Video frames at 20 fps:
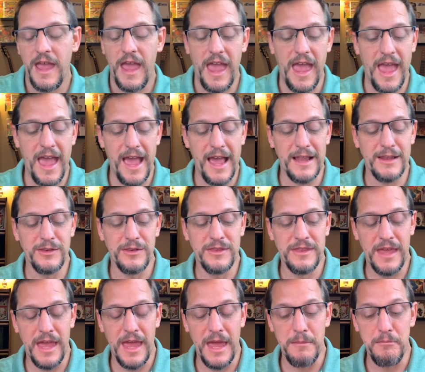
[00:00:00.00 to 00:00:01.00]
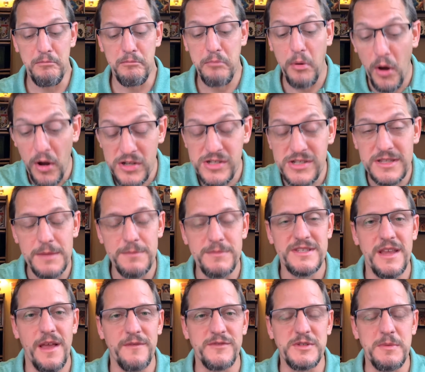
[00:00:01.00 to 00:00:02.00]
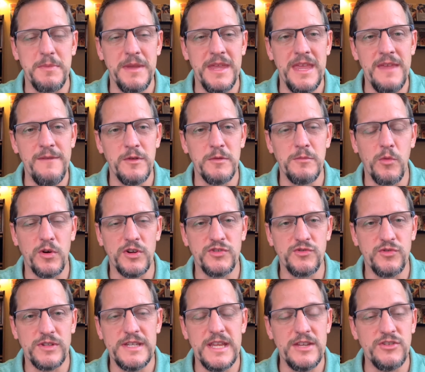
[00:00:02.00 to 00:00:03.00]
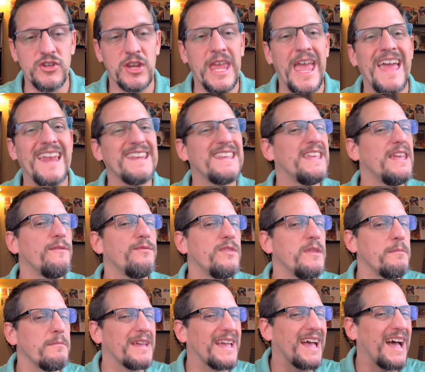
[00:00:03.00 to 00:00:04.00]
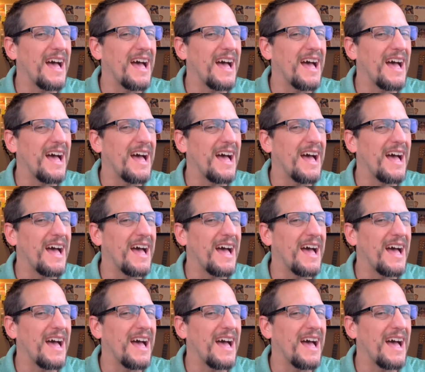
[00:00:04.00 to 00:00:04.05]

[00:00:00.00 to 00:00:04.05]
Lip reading: and then push themselves to be even more strategic and give them